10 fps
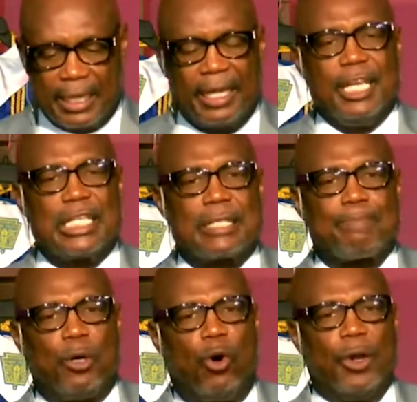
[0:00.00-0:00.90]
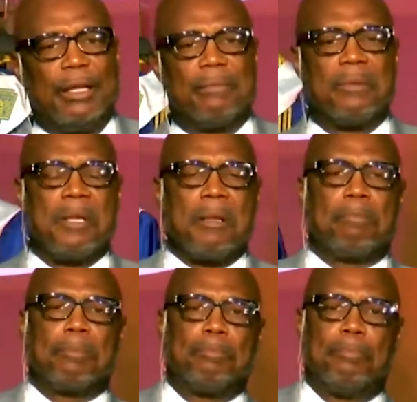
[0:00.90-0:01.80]
In his poem,
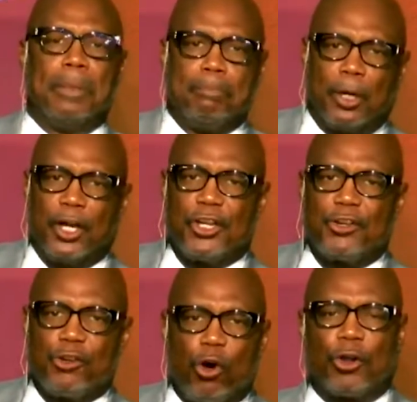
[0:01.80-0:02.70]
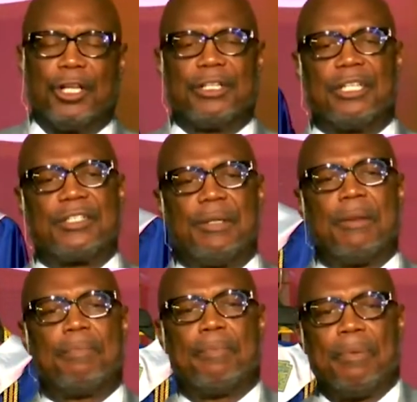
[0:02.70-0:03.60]
Burnt Norton,
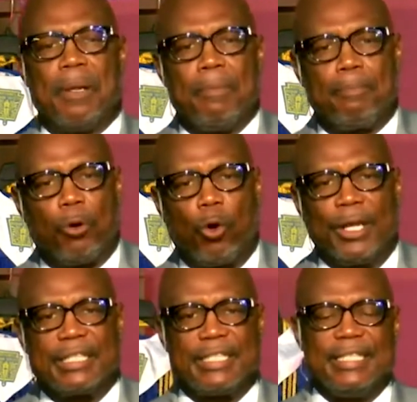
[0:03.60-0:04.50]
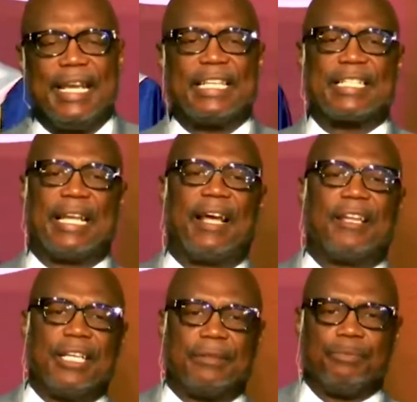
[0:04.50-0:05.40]
poet T.S.
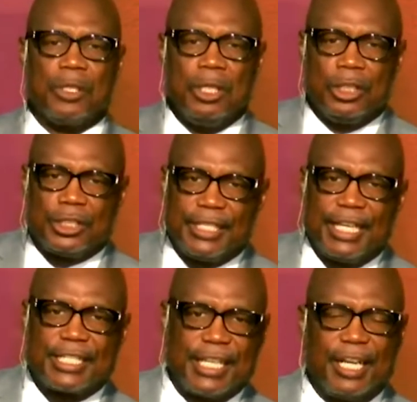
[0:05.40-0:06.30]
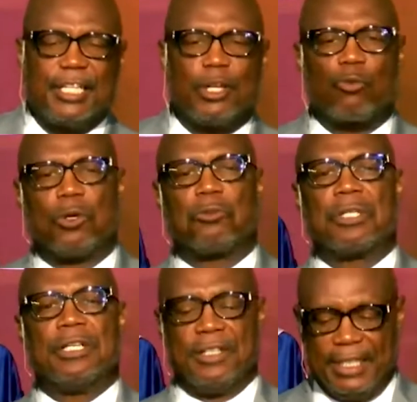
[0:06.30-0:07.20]
Eliot, T.S. Eliot wrote
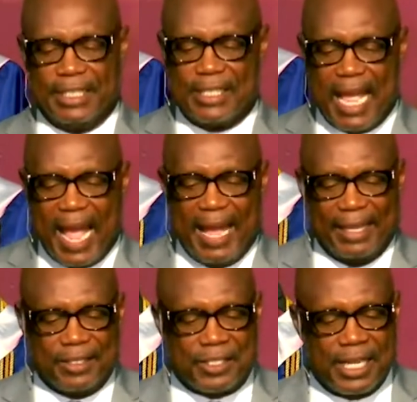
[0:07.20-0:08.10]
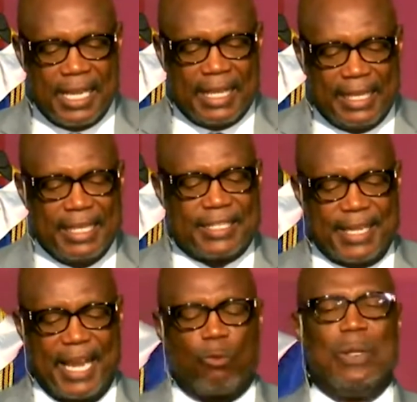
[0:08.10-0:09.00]
these lines he
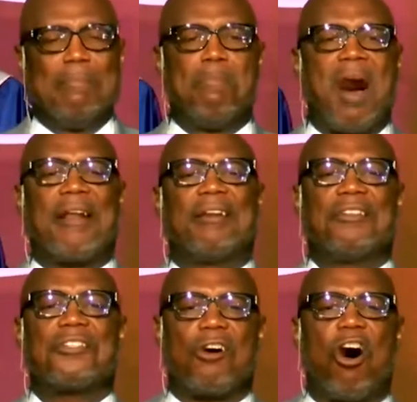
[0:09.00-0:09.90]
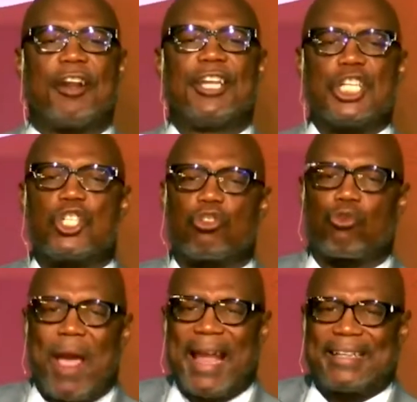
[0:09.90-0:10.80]
said, We moderns are
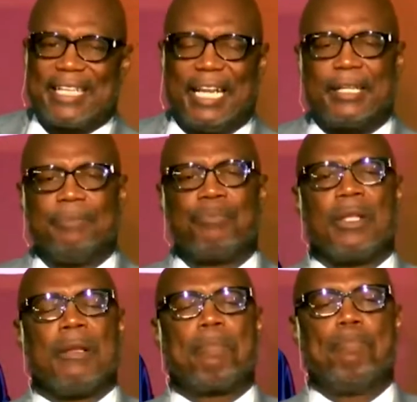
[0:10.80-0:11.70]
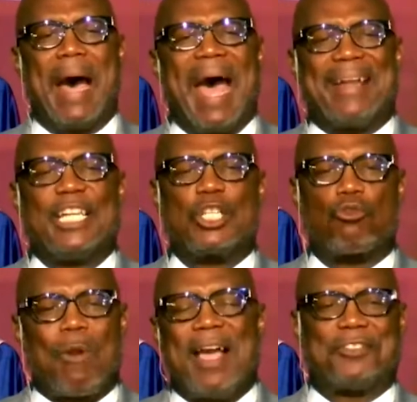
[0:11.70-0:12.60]
distracted by
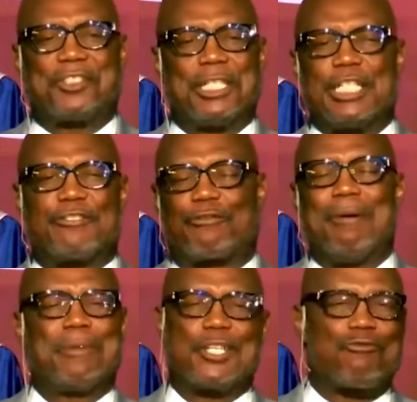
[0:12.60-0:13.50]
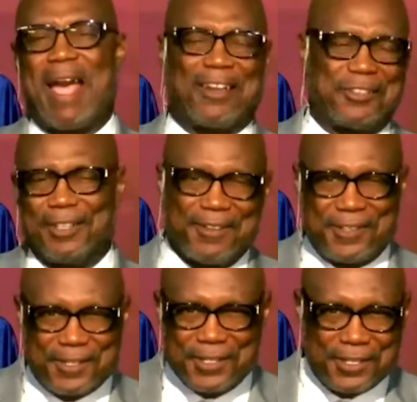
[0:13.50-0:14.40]
distractions from
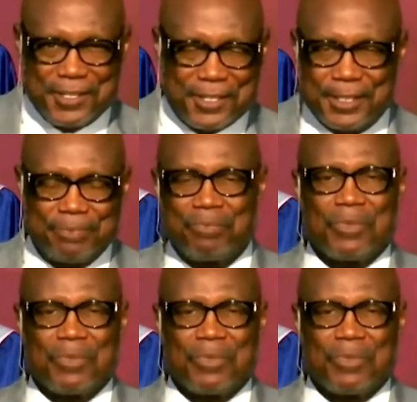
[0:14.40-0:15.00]
distractions.